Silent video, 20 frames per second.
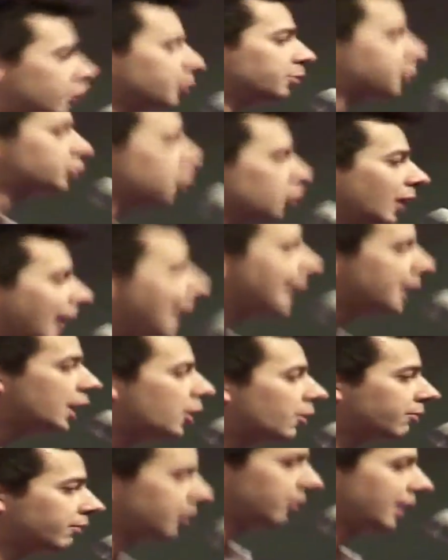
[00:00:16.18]
of homeschool. I
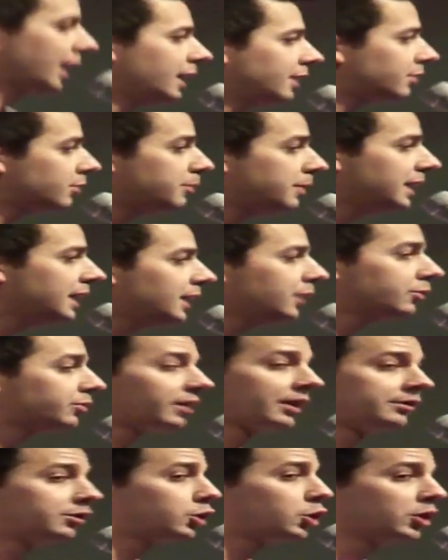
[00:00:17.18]
don't, okay? To me, it was
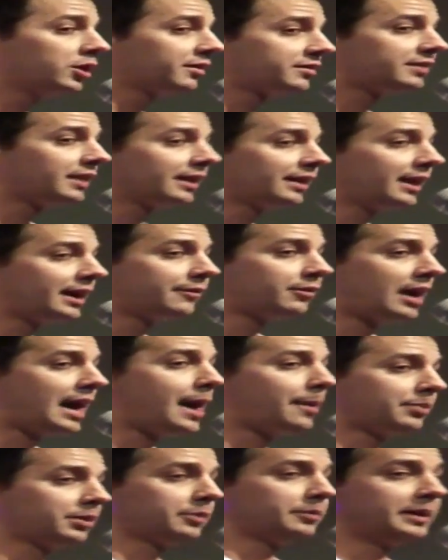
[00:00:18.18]
like the goodest thing that ever
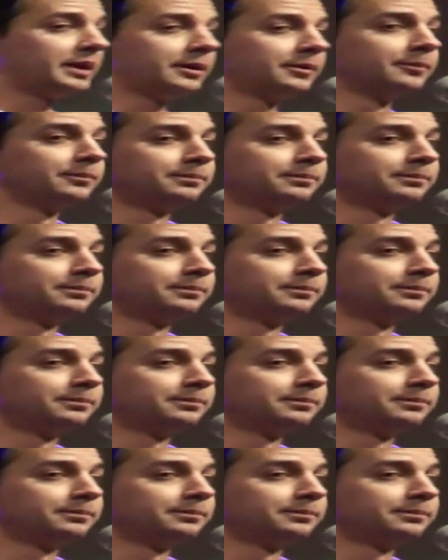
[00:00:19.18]
happened to me.